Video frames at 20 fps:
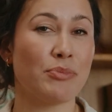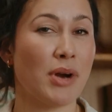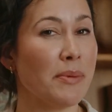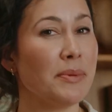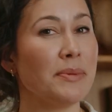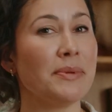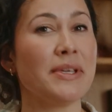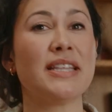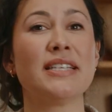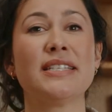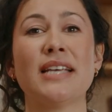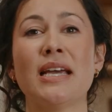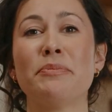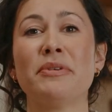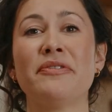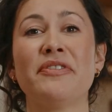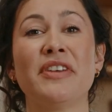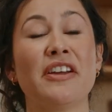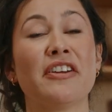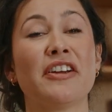probably the type
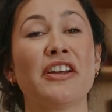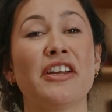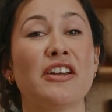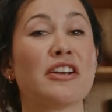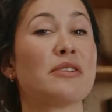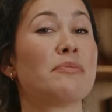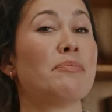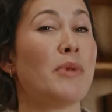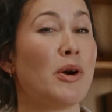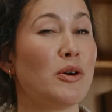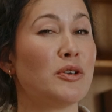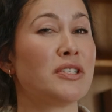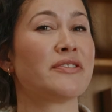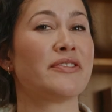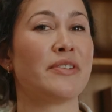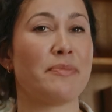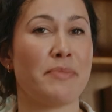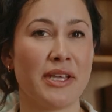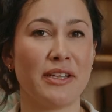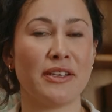of hearing you're most
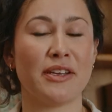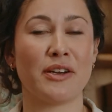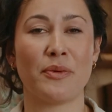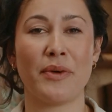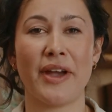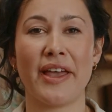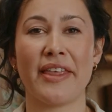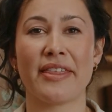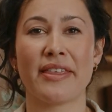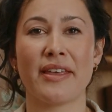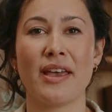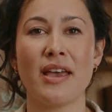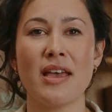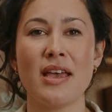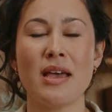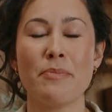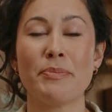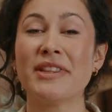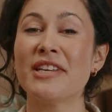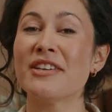familiar with.
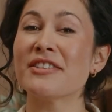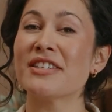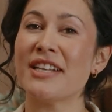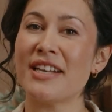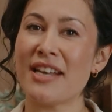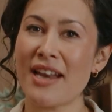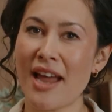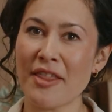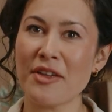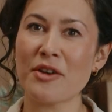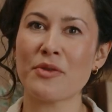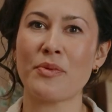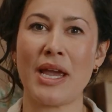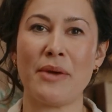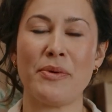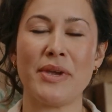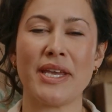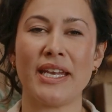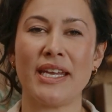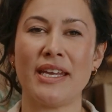But there's another way
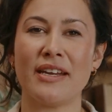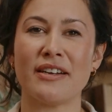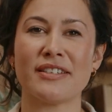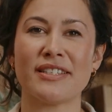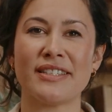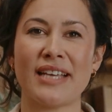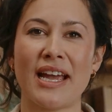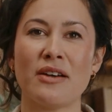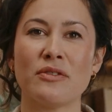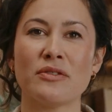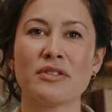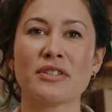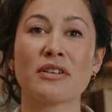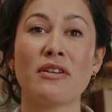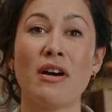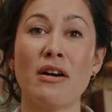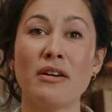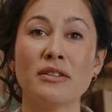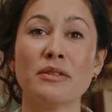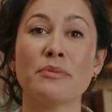we can hear sounds
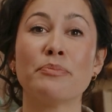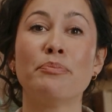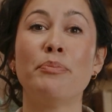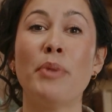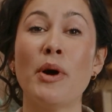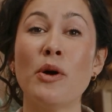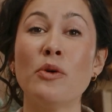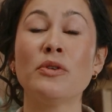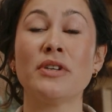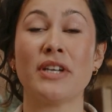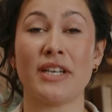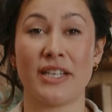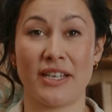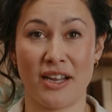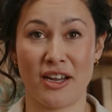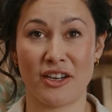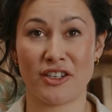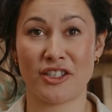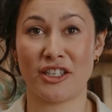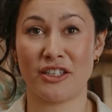called bone
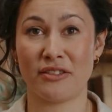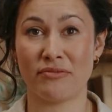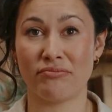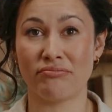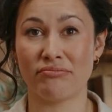conduction.